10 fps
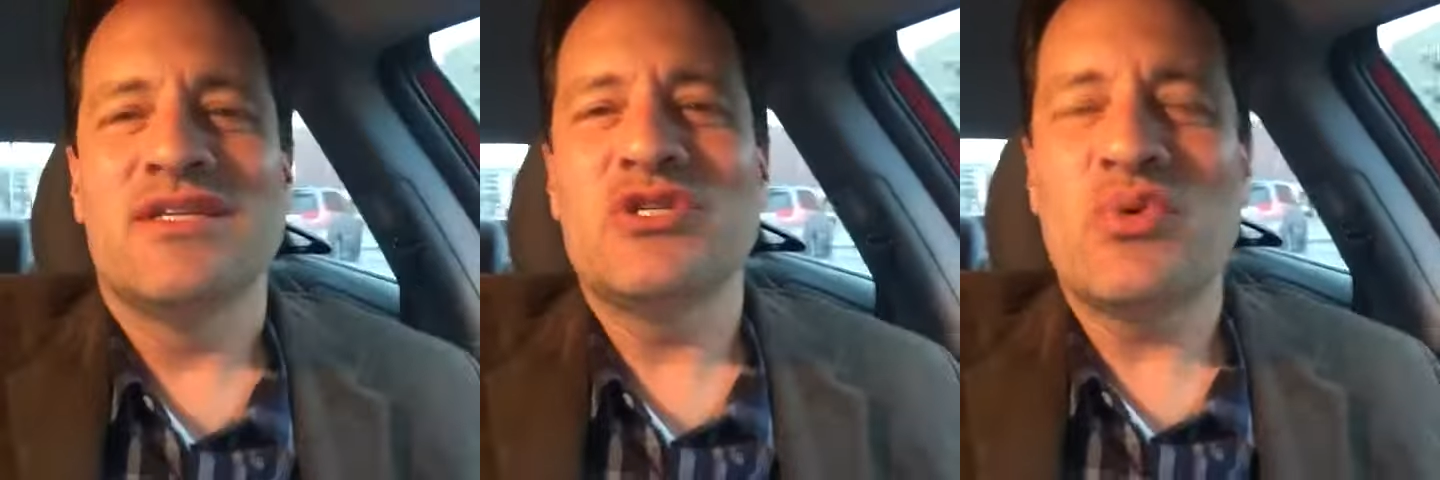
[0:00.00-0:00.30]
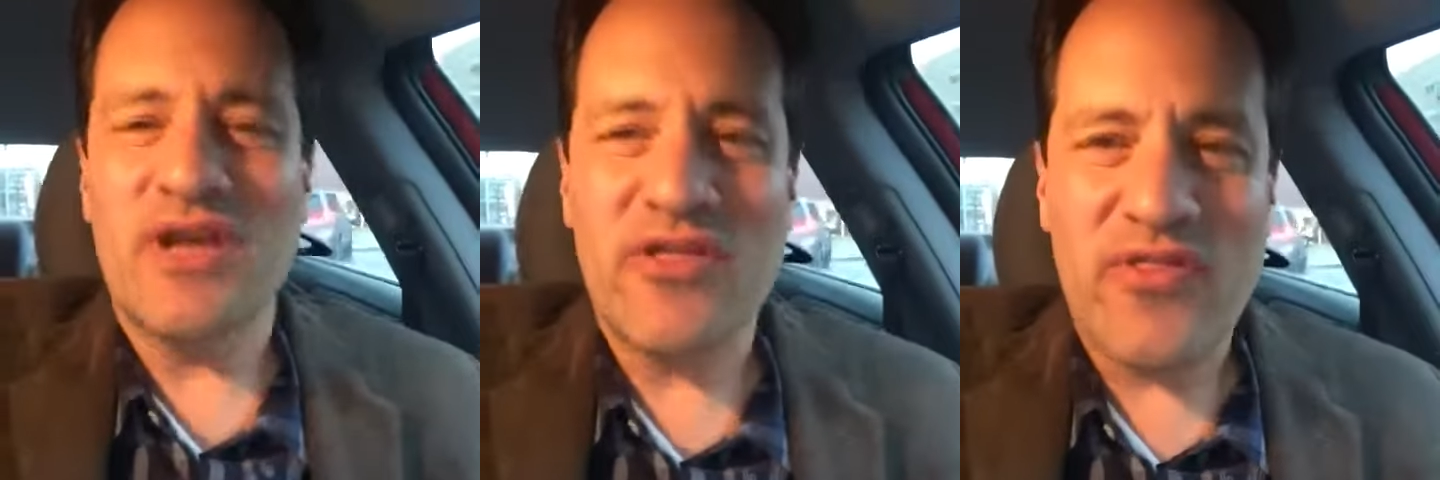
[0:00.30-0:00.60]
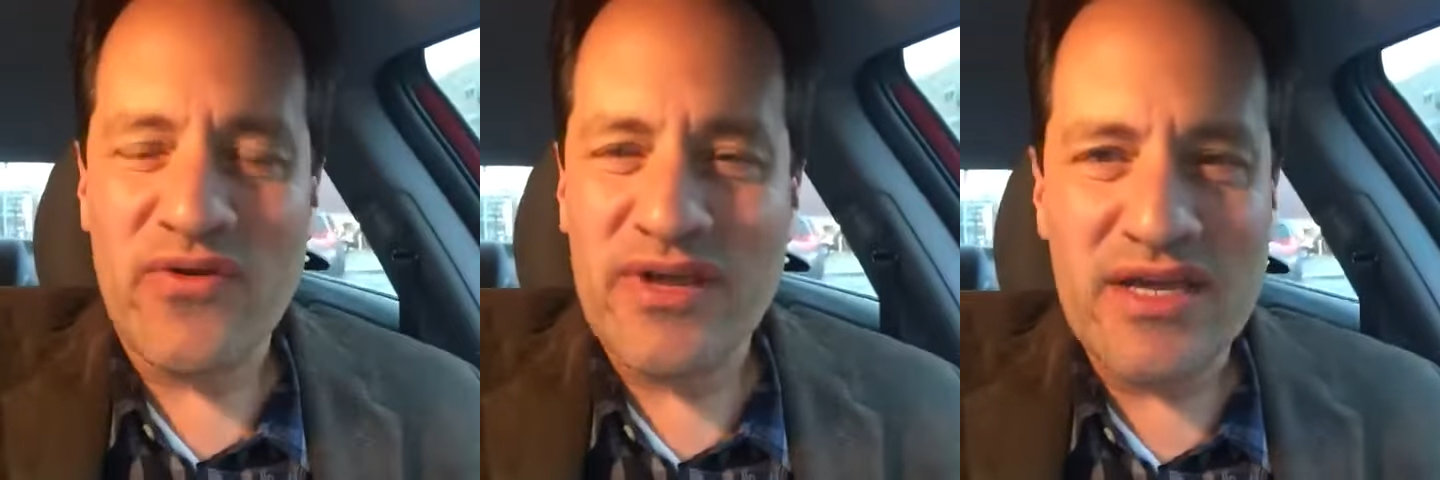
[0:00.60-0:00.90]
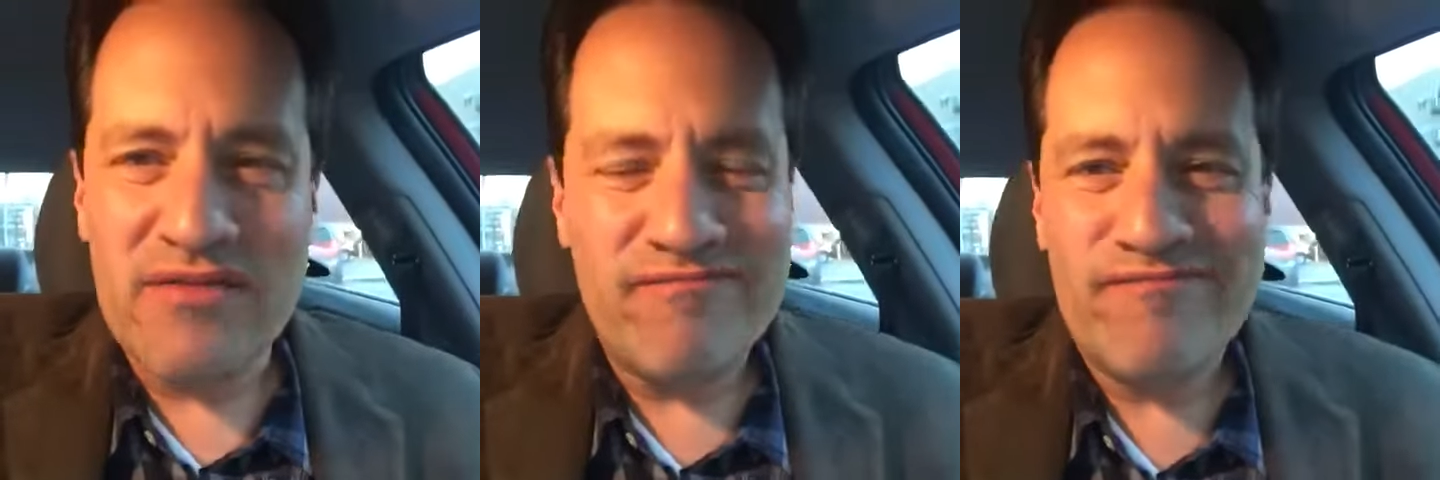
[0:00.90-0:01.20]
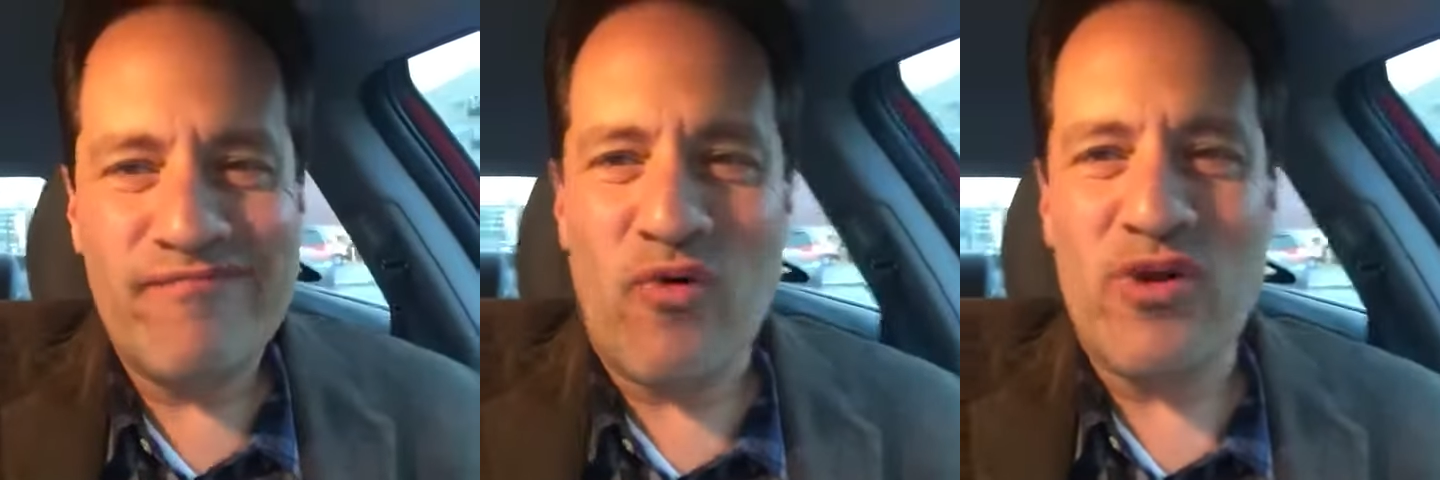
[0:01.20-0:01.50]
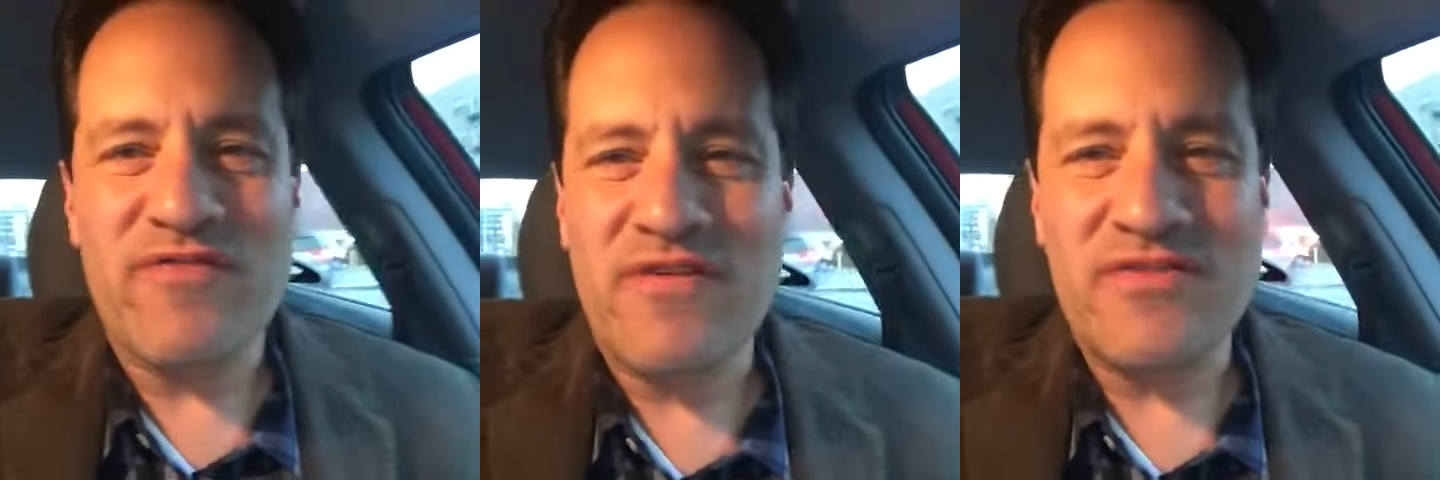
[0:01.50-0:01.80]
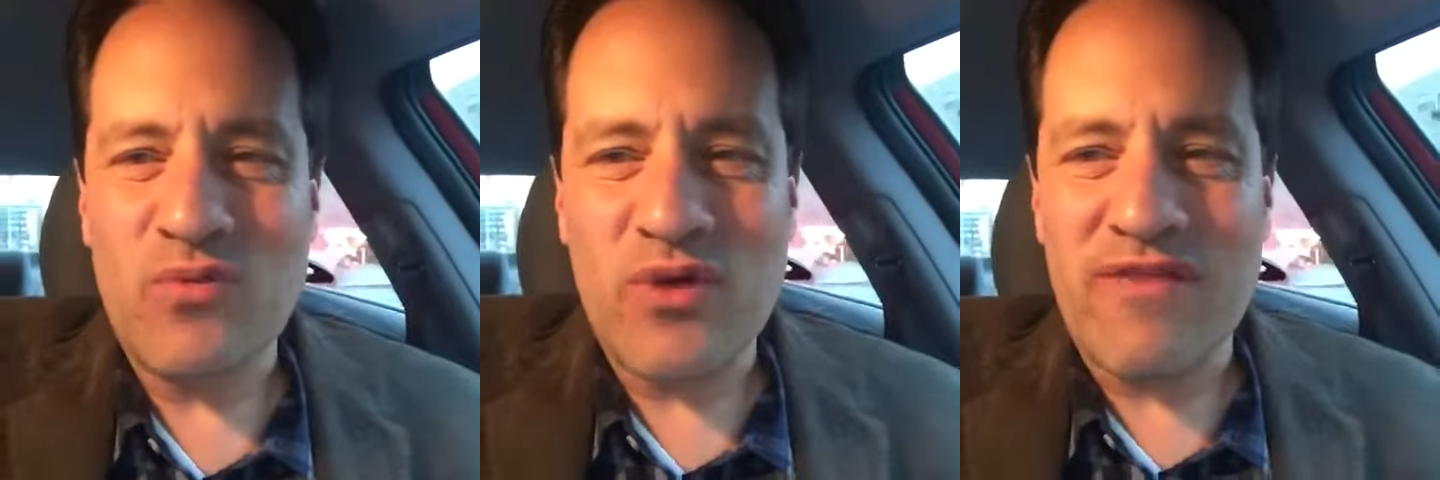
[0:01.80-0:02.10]
20, 30, 40,
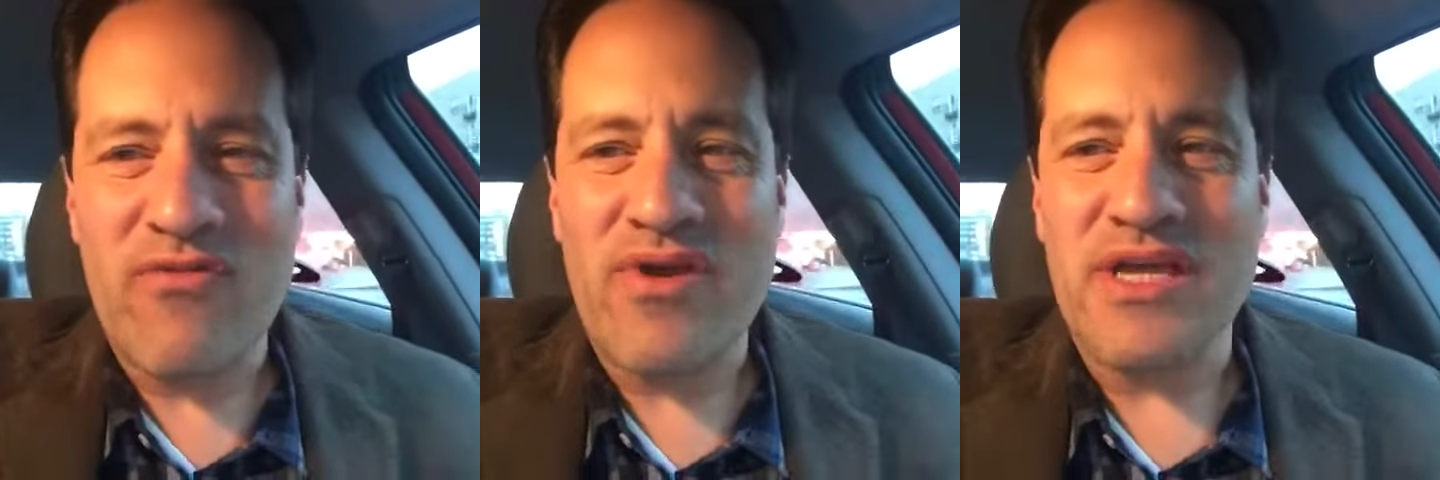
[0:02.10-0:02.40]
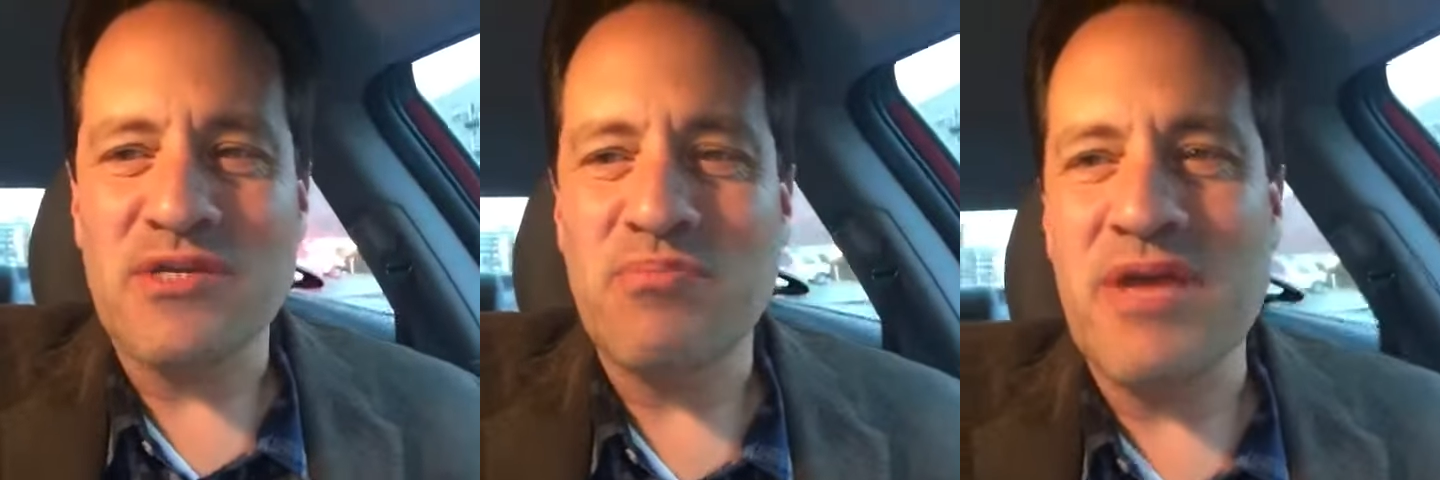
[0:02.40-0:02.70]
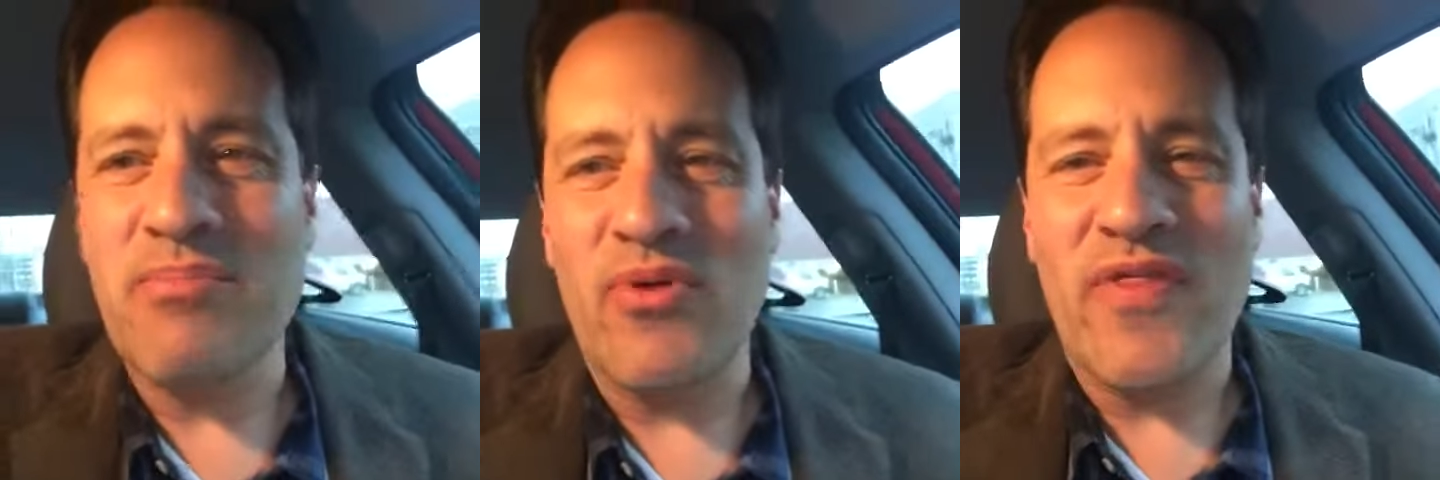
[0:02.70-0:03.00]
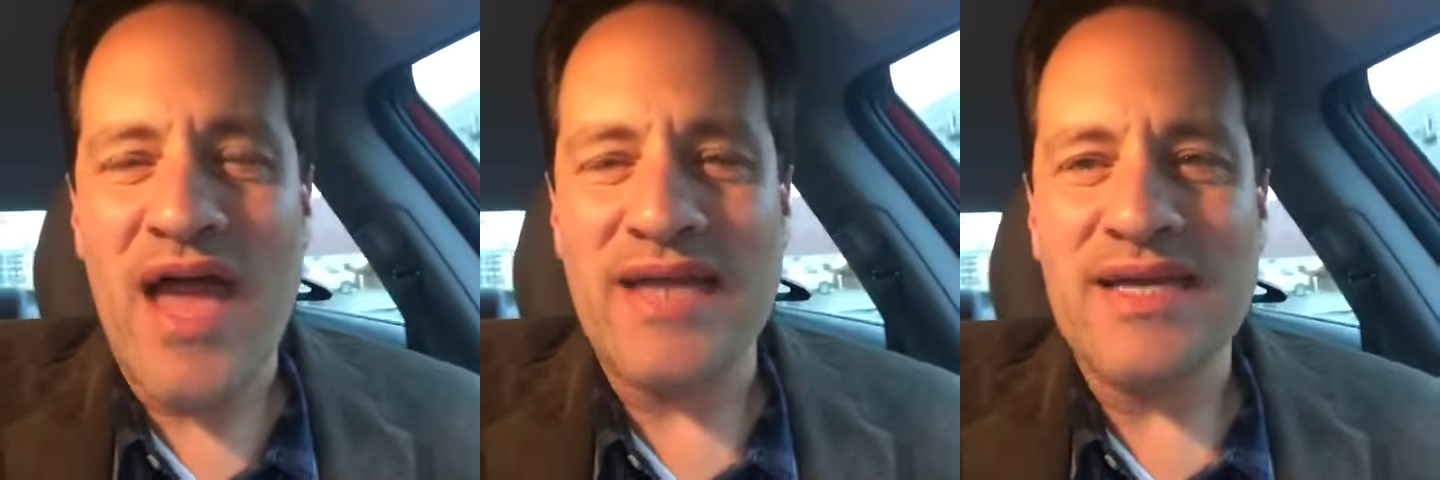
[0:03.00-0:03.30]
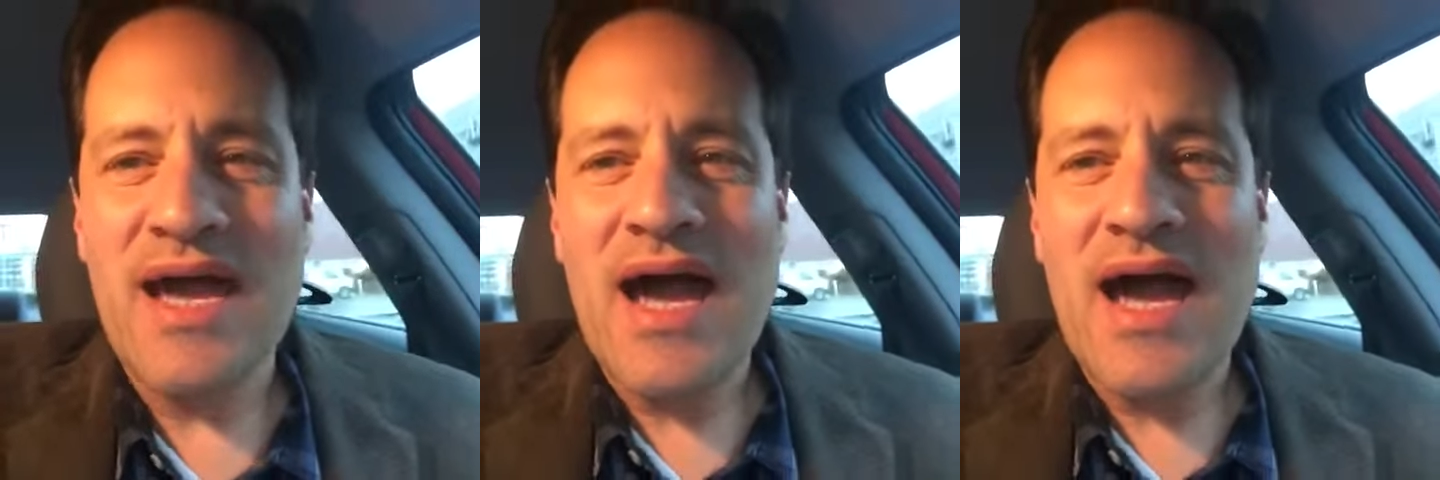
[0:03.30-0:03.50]
50, whatever it is, people that,